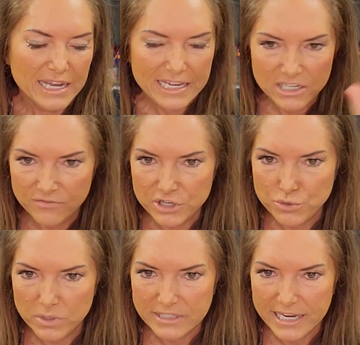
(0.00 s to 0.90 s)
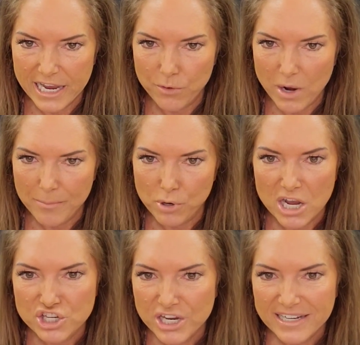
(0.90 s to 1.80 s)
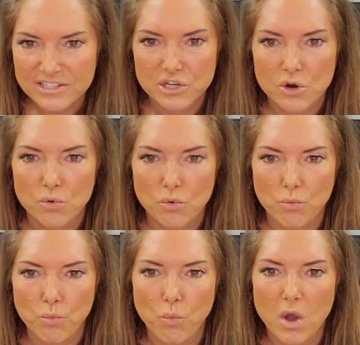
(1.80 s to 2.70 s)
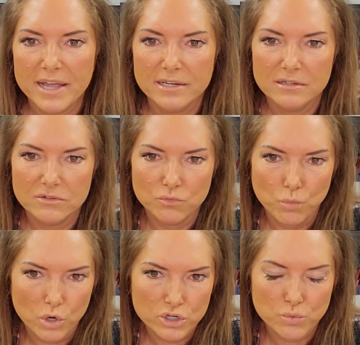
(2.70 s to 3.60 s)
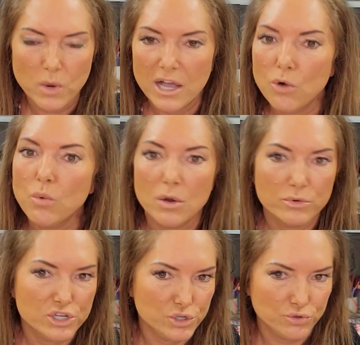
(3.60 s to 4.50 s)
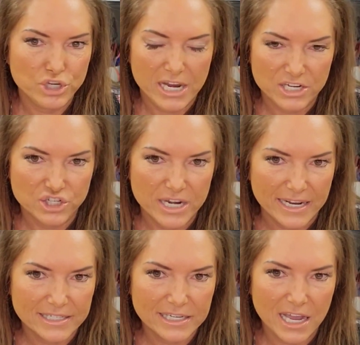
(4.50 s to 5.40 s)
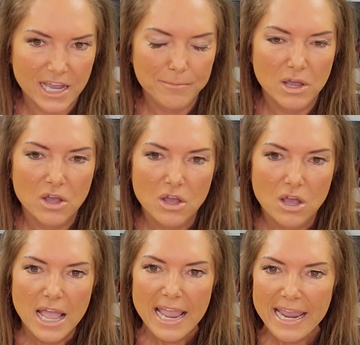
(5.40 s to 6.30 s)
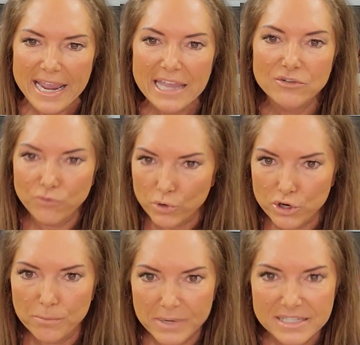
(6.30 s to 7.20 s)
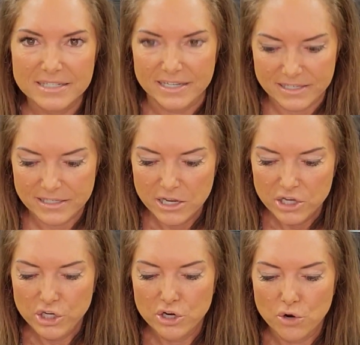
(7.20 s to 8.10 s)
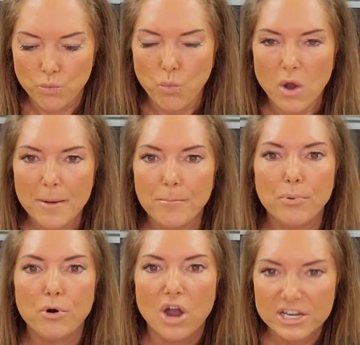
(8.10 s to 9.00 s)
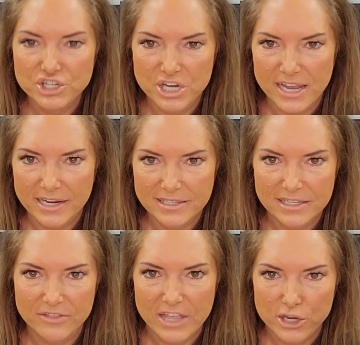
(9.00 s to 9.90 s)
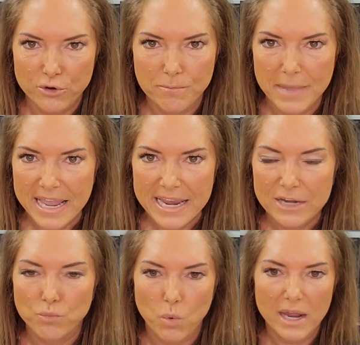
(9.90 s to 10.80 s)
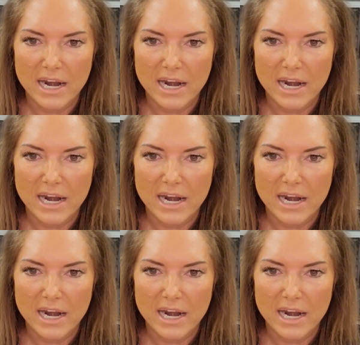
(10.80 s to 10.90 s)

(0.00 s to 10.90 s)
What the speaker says: individual DIY projects, so what worked well, what would you change next time? And for your business, what projects that you made, what